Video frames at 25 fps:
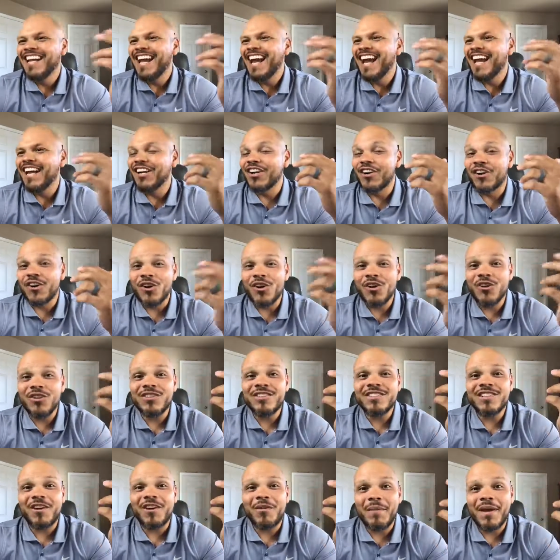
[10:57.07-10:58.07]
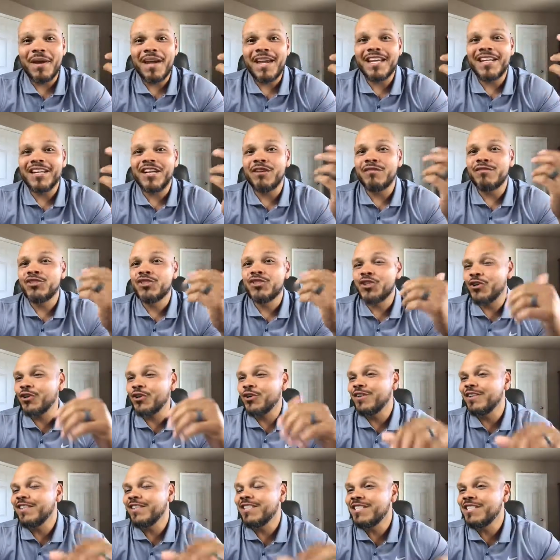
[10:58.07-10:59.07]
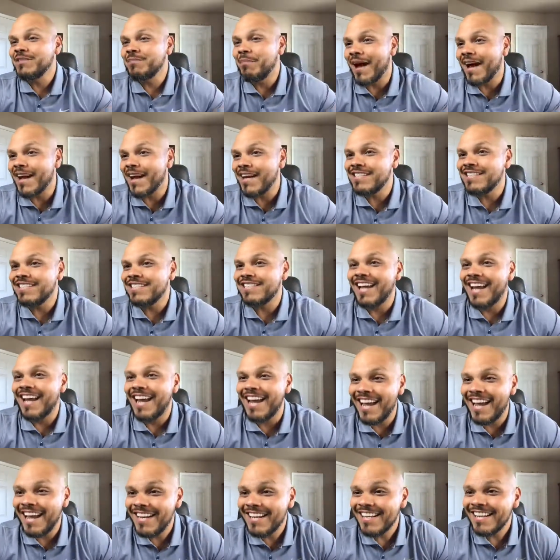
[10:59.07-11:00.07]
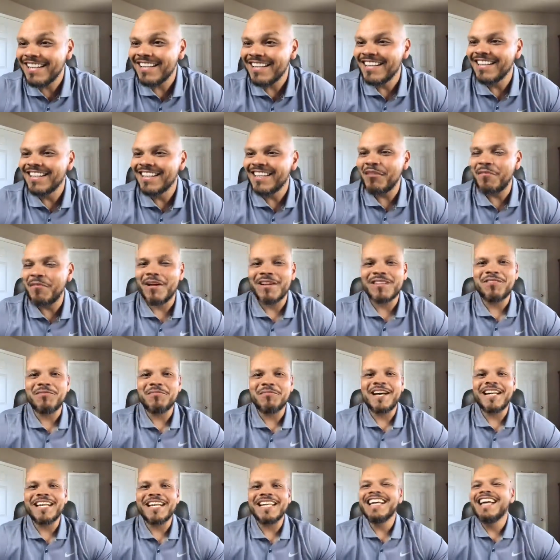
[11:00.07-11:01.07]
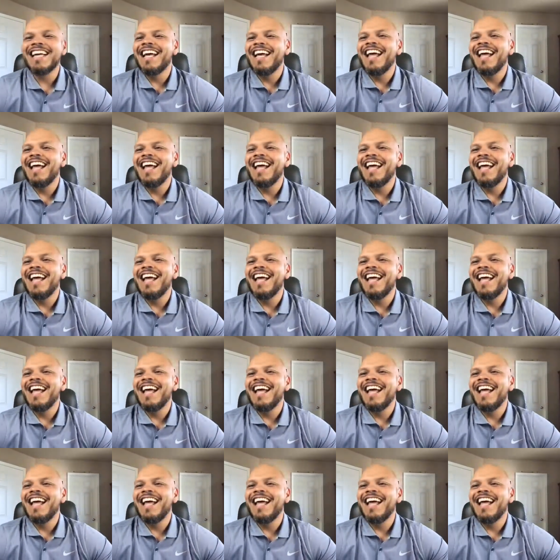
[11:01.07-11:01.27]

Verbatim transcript: and girls are made of sugar and spice and come on somebody,